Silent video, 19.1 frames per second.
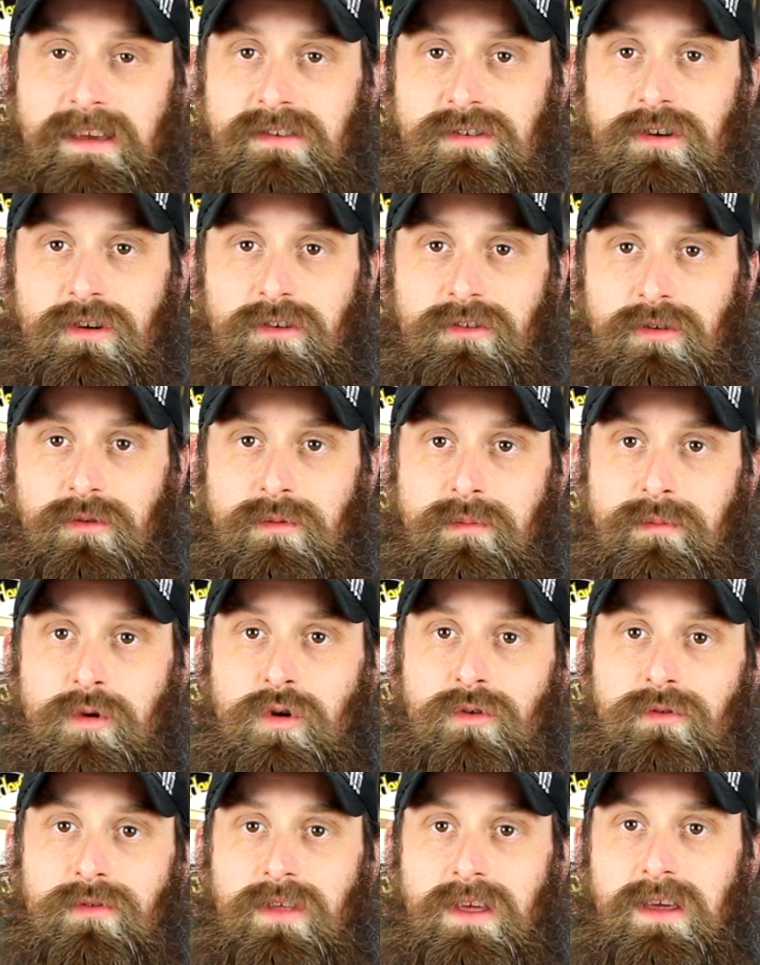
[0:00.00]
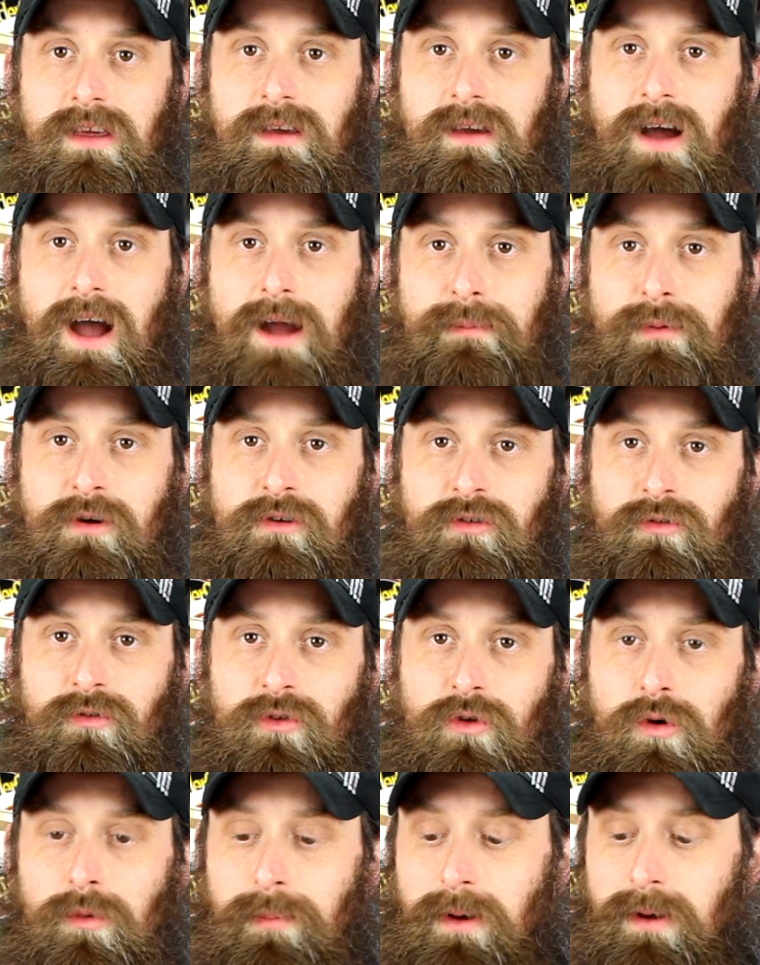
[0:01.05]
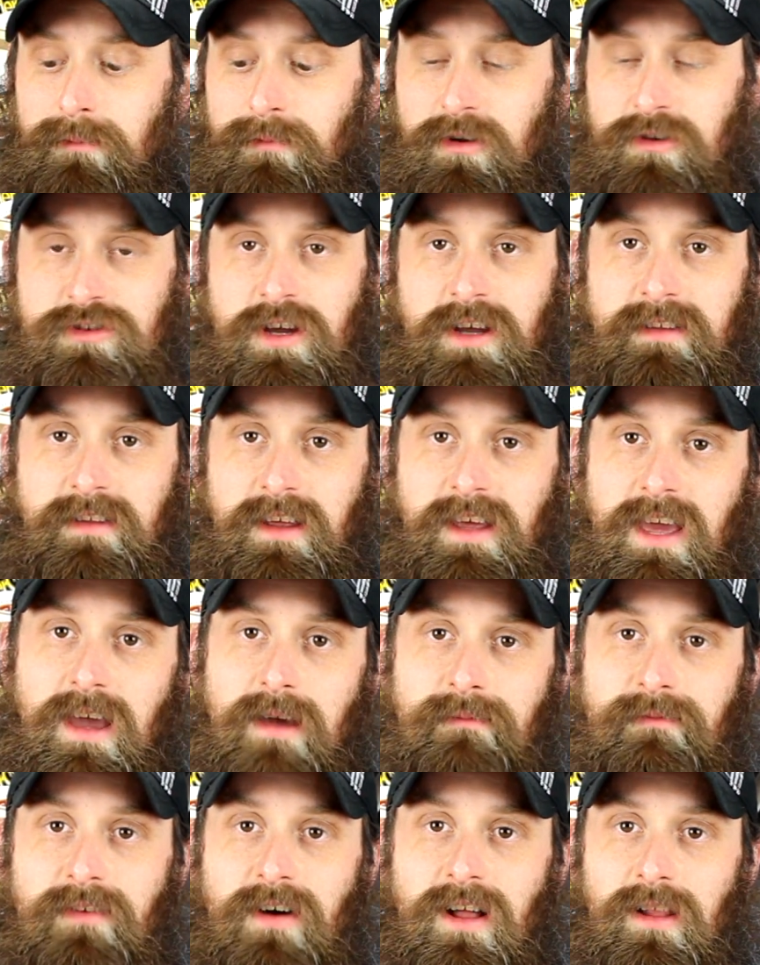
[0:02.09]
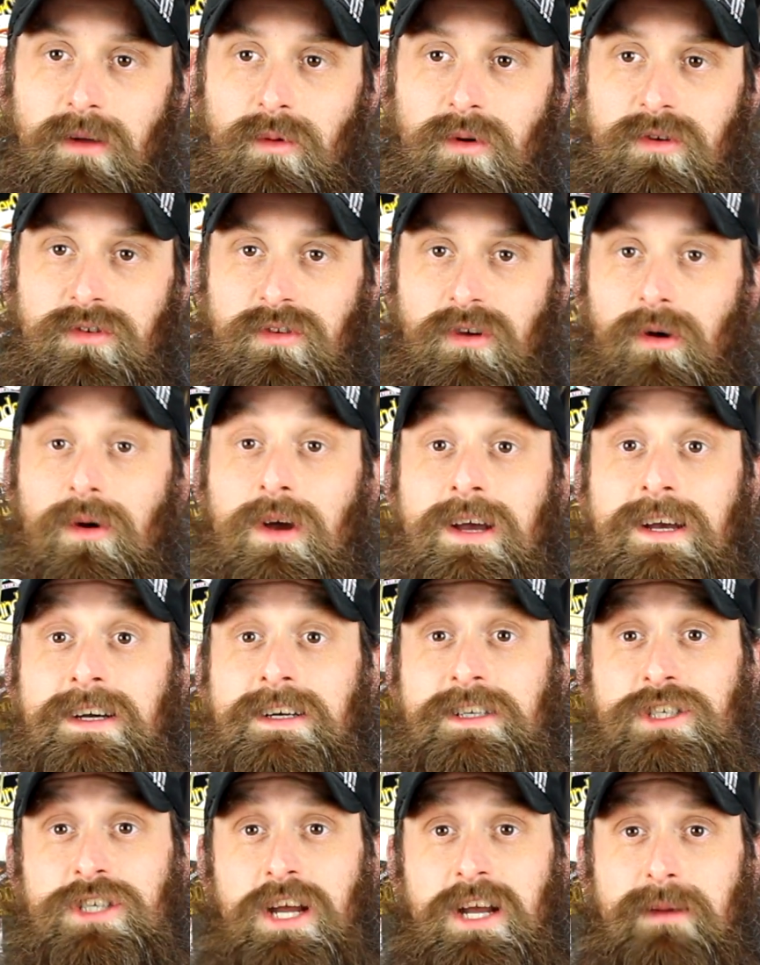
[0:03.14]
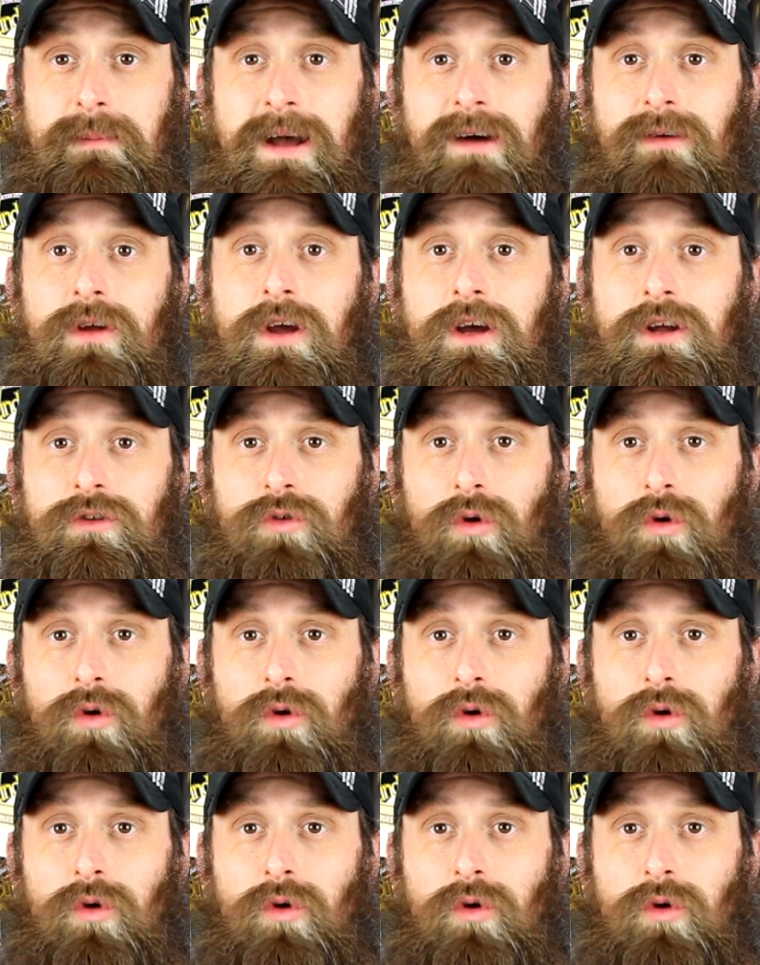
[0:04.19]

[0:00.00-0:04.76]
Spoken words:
easier to remove the high-pressure fuel pump to check the cam follower. So check them out.